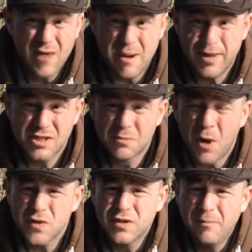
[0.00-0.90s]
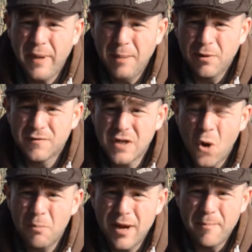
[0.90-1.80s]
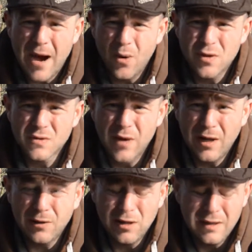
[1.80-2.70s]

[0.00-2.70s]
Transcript: I mean, spots that people have told me about as well.